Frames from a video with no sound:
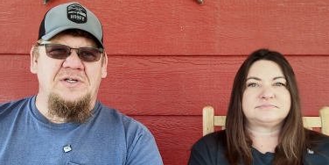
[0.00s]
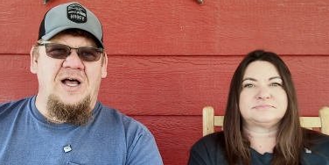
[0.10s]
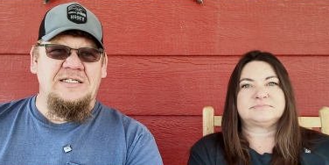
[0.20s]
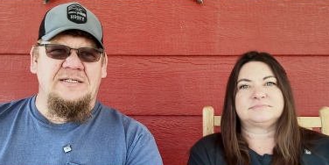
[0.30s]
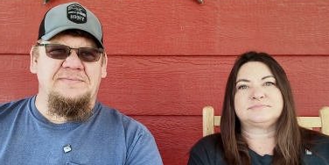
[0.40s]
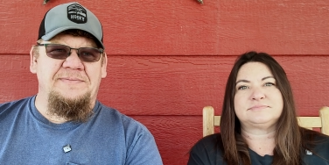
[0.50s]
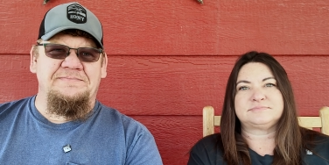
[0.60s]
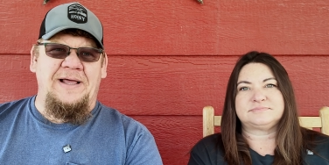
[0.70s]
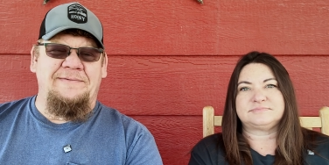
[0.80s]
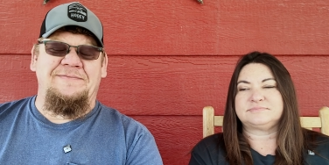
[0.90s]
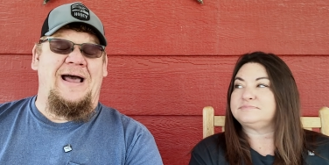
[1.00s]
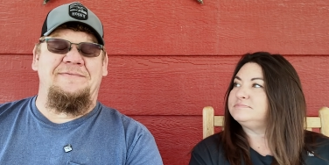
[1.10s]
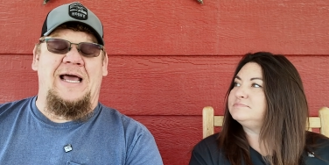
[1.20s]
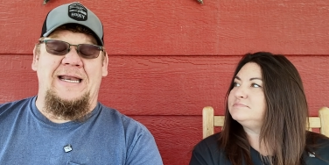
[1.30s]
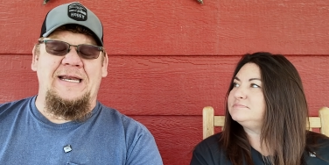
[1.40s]
Speaker 1: cost like
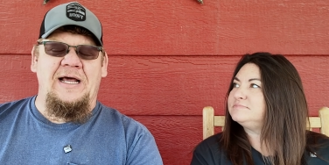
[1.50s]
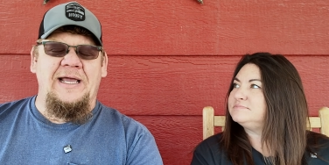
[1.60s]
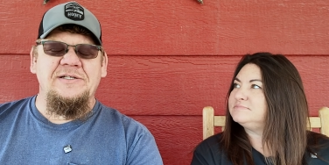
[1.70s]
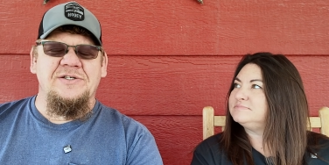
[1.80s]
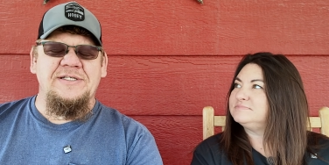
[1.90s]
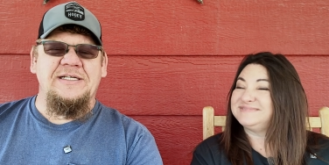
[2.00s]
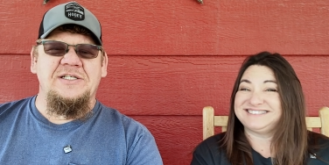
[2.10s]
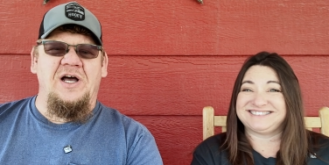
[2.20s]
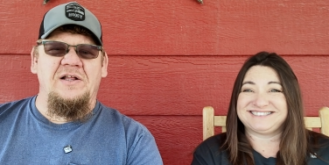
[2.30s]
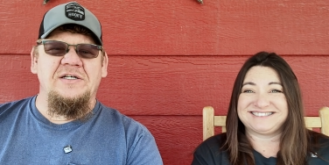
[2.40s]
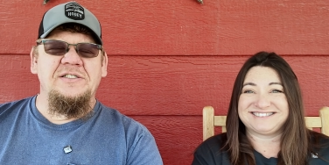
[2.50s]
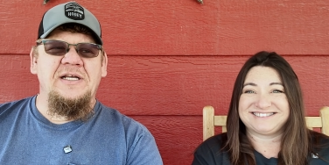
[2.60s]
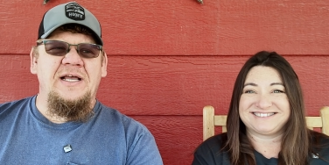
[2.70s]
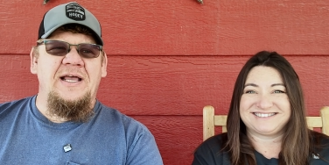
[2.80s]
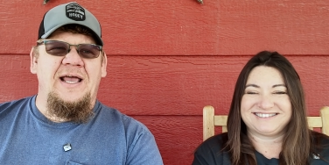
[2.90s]
five ninety nine, so six dollars,
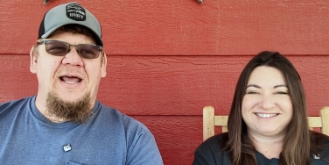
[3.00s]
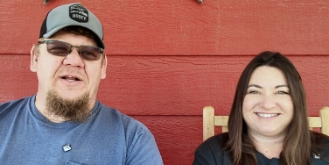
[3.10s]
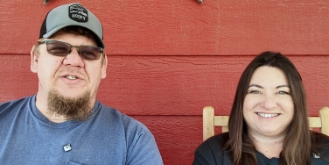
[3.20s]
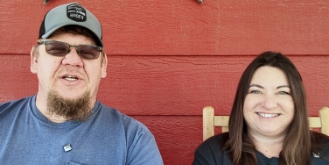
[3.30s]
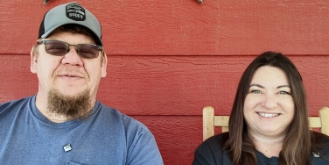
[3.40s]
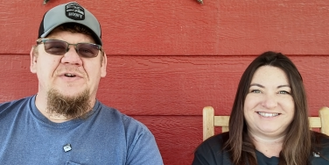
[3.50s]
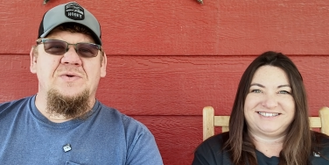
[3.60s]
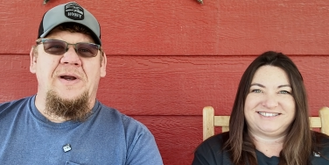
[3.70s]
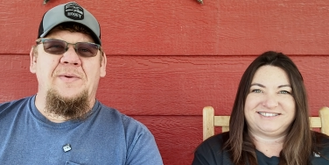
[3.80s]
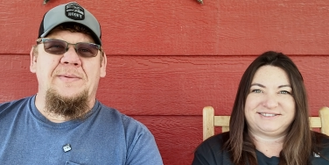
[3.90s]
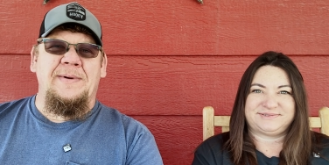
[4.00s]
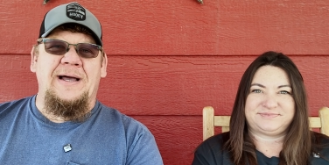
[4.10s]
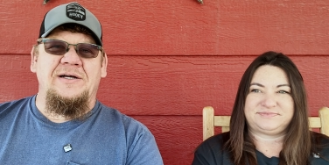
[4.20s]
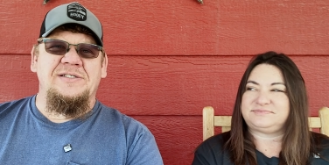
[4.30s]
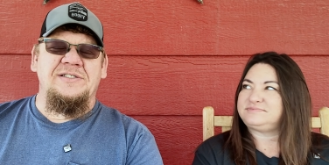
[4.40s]
and it was good for twenty one
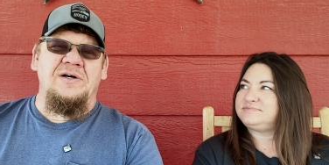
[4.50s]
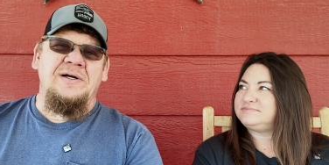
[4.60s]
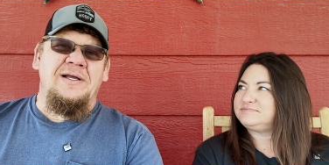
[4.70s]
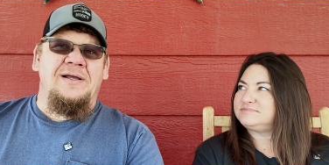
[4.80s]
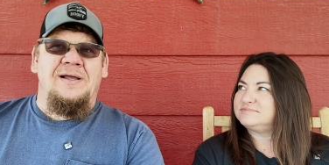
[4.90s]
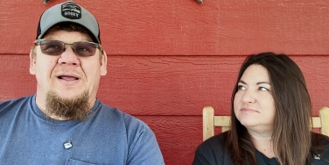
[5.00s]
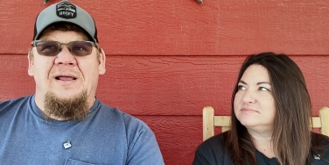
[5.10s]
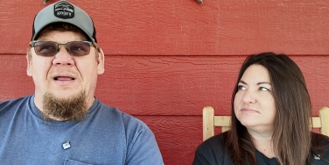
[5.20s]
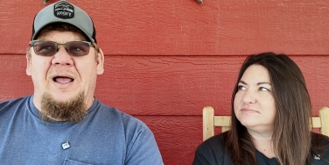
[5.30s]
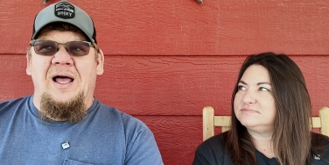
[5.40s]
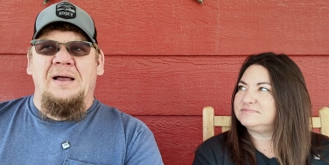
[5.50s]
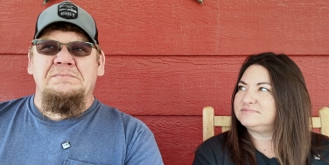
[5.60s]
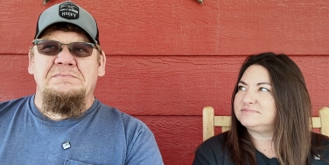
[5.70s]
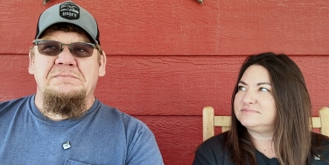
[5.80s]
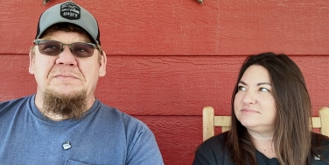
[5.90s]
miles. So,
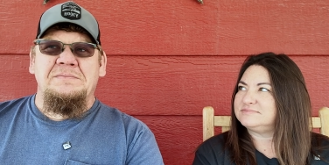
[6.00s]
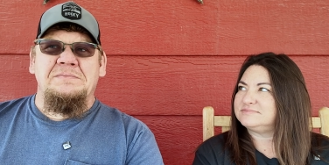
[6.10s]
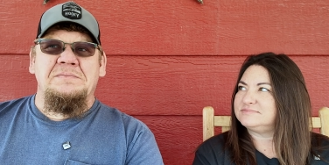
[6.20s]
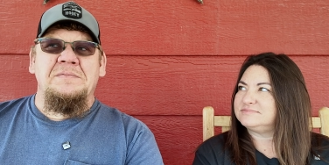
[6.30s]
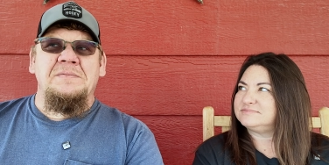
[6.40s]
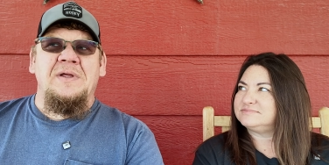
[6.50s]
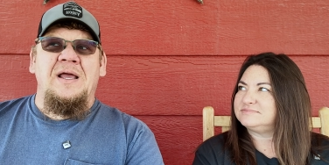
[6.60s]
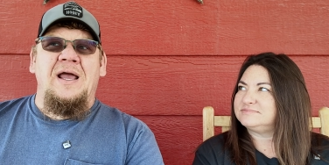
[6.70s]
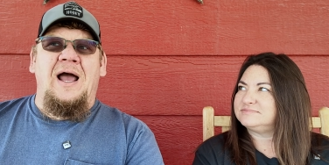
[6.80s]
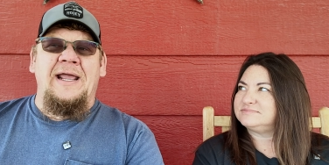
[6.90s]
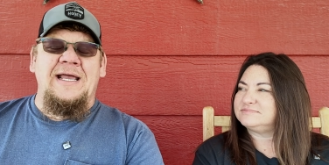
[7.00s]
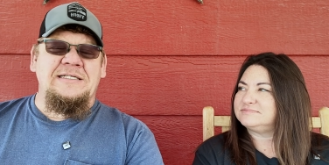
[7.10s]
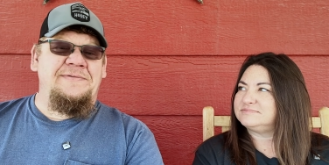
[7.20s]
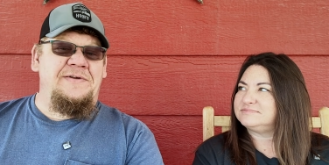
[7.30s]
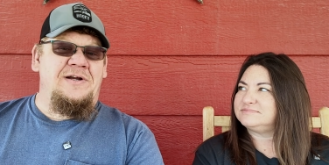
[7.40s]
um, I
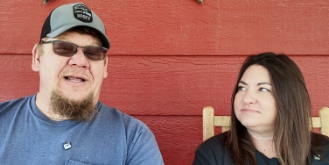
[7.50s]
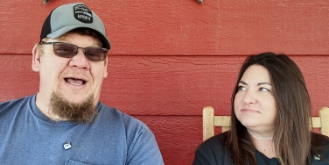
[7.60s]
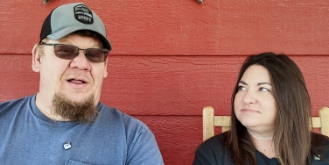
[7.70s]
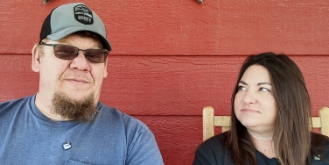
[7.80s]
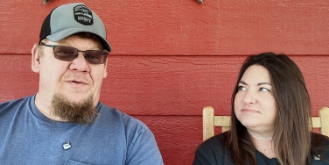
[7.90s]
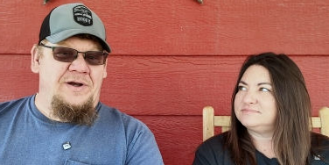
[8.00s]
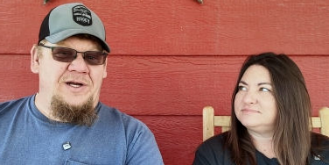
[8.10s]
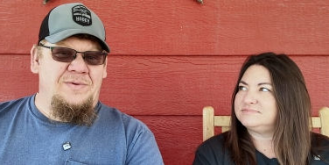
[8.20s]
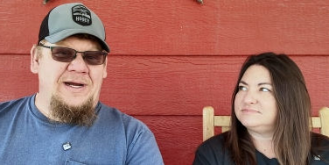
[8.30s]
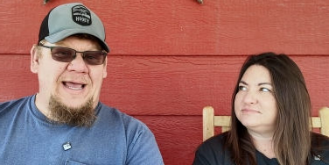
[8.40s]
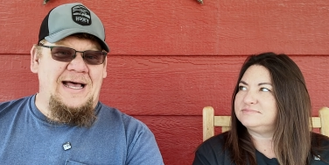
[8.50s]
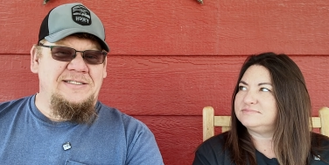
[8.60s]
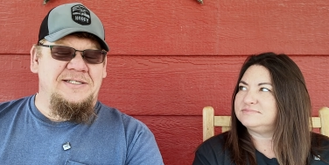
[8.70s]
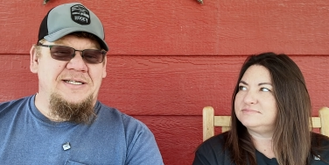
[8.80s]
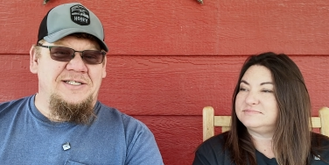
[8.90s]
guess if you're in California where
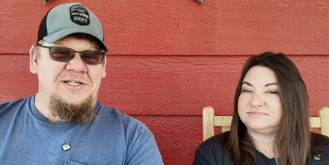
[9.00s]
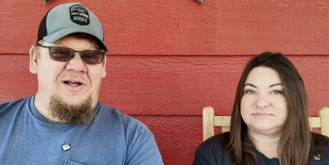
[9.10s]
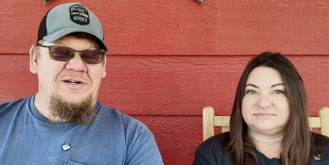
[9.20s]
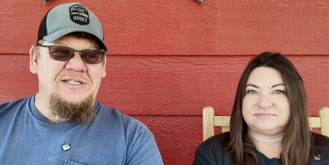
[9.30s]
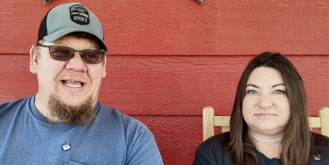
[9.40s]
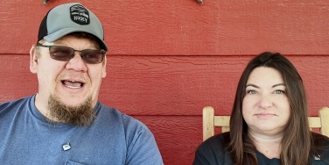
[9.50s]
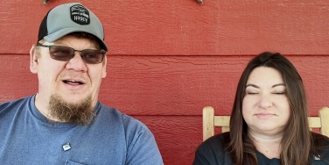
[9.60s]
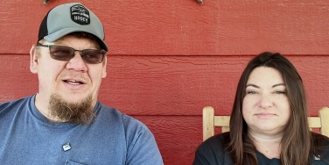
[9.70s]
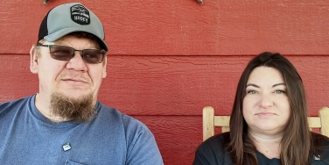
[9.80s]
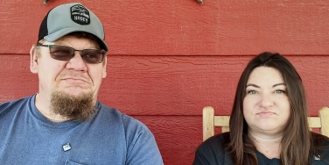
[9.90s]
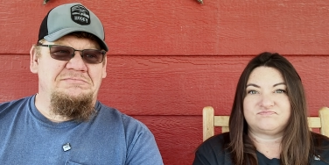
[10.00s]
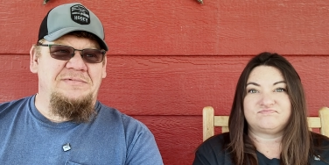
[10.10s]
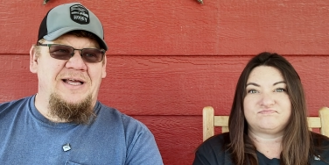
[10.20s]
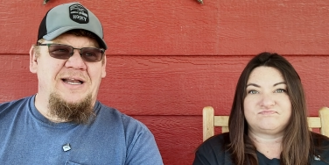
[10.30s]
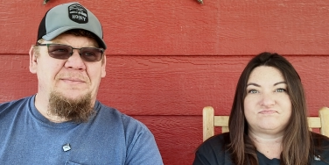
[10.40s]
gas is six dollars a gallon,
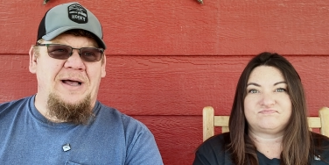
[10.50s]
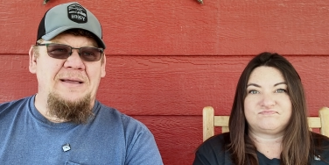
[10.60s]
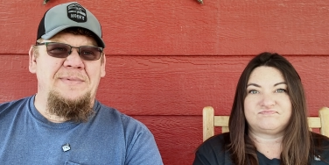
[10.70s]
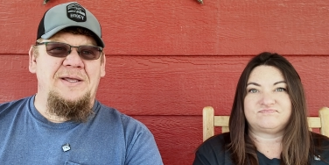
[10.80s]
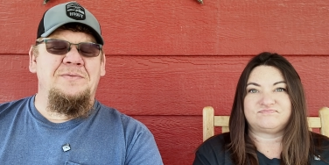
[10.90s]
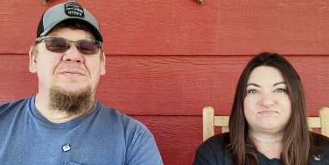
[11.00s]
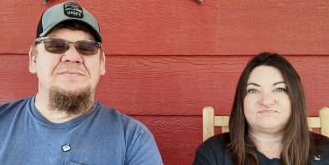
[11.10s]
then it might be